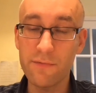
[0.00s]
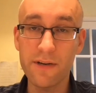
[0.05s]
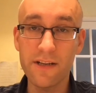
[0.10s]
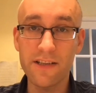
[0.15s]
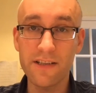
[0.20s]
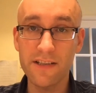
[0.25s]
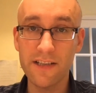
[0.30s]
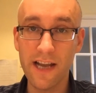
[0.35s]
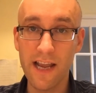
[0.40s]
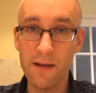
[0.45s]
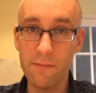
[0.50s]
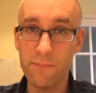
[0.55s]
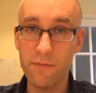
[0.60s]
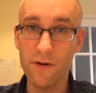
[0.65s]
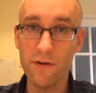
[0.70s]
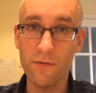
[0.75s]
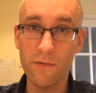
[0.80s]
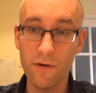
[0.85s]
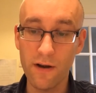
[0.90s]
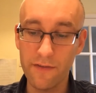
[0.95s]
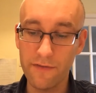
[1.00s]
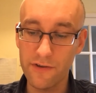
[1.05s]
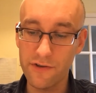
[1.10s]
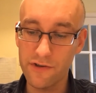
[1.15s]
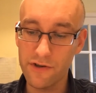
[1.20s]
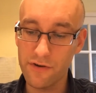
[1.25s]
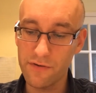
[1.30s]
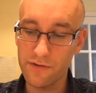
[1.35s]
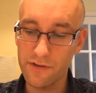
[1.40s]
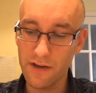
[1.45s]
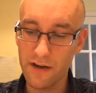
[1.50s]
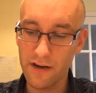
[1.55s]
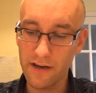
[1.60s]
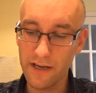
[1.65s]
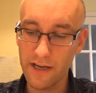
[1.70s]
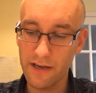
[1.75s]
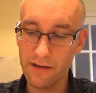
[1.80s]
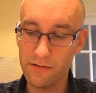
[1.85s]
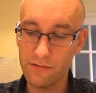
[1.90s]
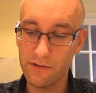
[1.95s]
you will escape when all other Jews are
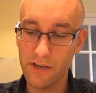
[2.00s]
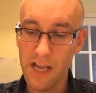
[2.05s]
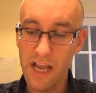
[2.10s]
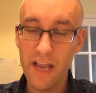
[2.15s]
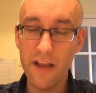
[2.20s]
killed.